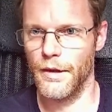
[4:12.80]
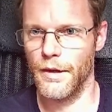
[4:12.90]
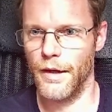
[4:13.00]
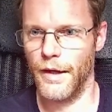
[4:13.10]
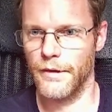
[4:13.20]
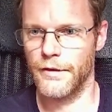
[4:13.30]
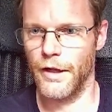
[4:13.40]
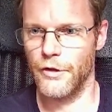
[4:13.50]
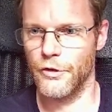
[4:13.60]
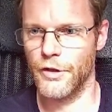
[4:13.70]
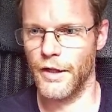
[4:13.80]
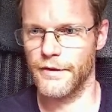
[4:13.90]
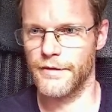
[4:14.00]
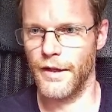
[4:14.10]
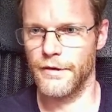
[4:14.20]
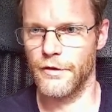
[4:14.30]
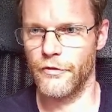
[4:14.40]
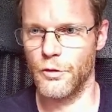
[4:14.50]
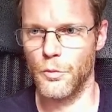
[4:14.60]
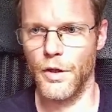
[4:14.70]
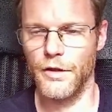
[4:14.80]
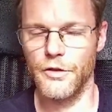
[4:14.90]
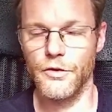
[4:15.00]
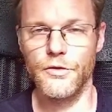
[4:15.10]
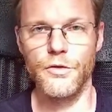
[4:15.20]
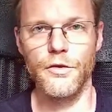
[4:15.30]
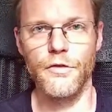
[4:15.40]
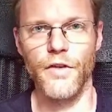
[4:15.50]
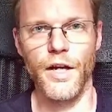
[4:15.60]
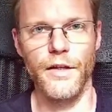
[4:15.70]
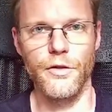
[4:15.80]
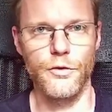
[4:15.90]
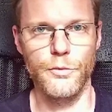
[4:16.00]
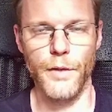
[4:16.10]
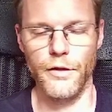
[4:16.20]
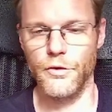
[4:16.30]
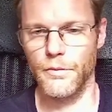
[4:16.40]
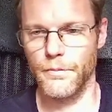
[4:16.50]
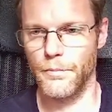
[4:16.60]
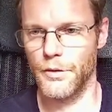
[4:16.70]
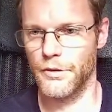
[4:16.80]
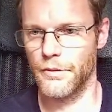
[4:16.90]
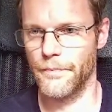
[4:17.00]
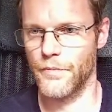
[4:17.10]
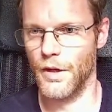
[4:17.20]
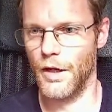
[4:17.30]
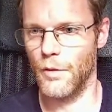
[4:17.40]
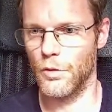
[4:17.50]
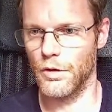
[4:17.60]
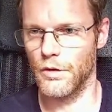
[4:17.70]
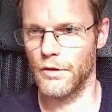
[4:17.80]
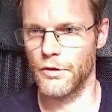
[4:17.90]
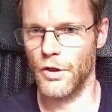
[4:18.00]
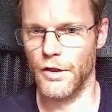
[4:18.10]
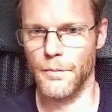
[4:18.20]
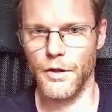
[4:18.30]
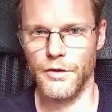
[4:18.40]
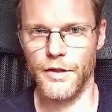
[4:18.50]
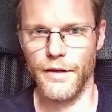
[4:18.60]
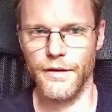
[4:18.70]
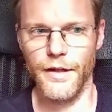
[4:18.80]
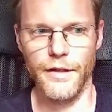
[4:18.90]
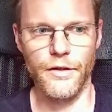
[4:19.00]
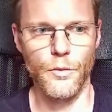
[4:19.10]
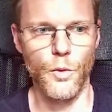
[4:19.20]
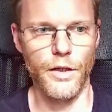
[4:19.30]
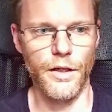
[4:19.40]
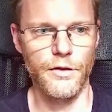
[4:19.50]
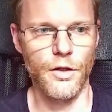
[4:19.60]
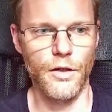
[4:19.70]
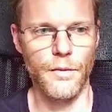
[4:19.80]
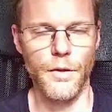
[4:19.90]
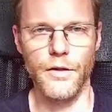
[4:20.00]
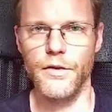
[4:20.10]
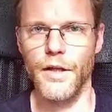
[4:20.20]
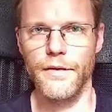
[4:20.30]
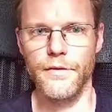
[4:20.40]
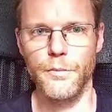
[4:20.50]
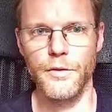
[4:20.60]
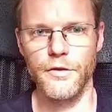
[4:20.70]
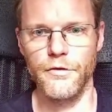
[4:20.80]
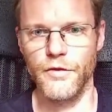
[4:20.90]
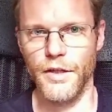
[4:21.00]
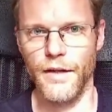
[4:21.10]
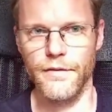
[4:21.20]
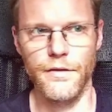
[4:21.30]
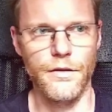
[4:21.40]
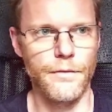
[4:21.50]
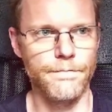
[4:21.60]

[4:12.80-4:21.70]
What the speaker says: and there you can set a few values to define your spectrum, but I will talk about that later when I talk about that specific asset here.